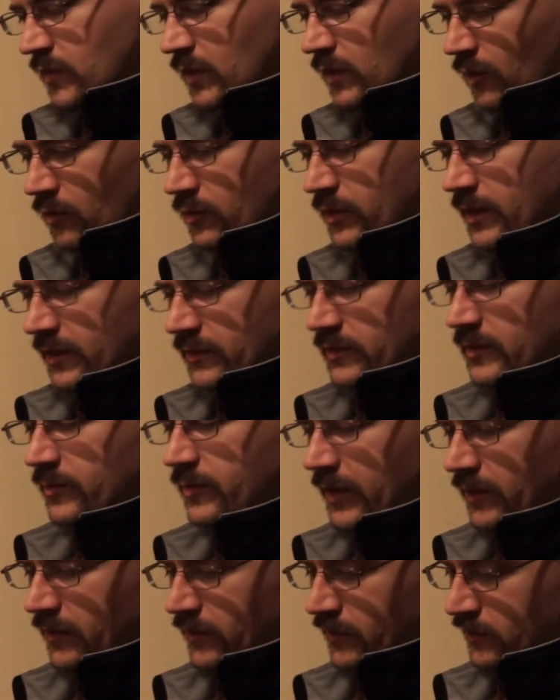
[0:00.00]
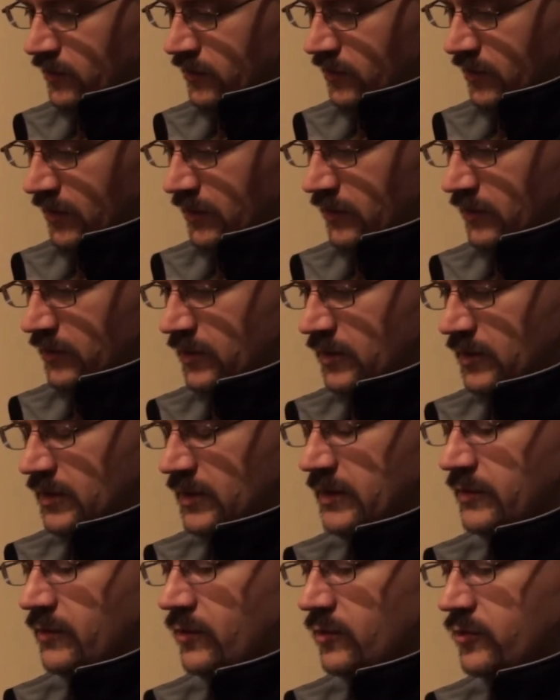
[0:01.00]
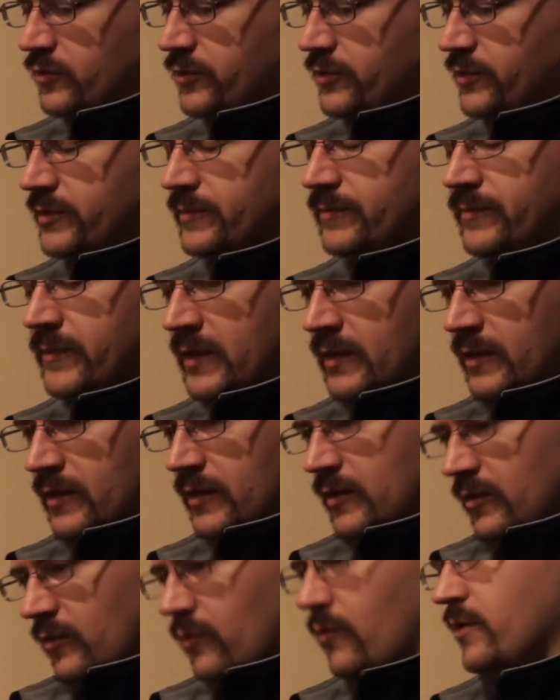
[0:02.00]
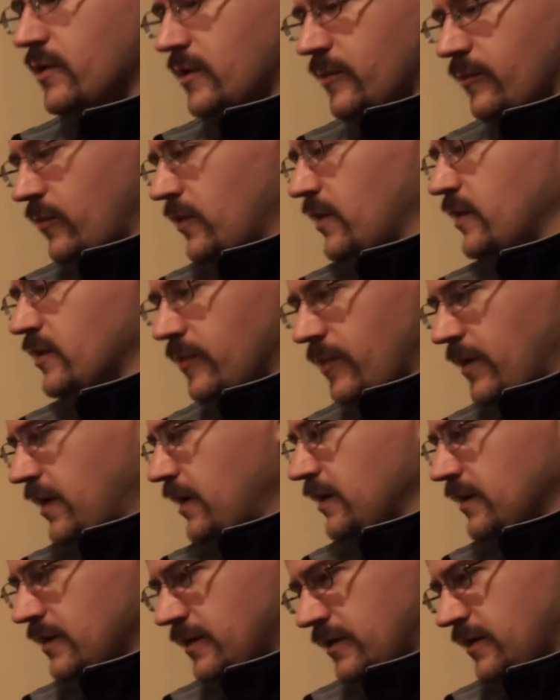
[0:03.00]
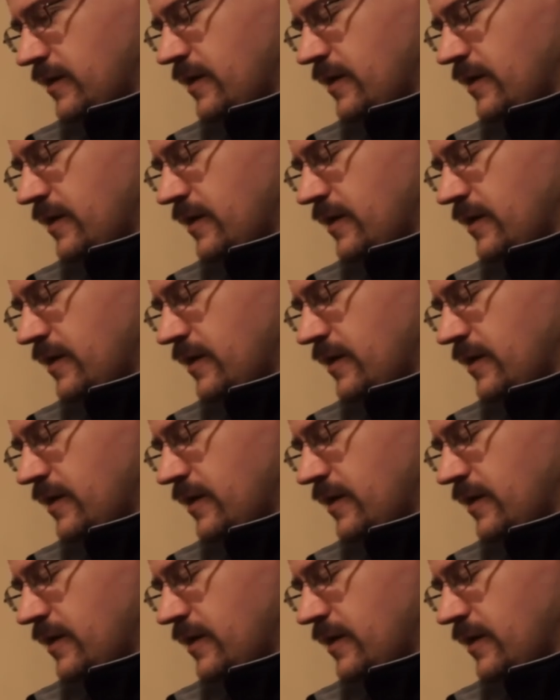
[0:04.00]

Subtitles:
Oh, getting the bearings in the holders is a pain.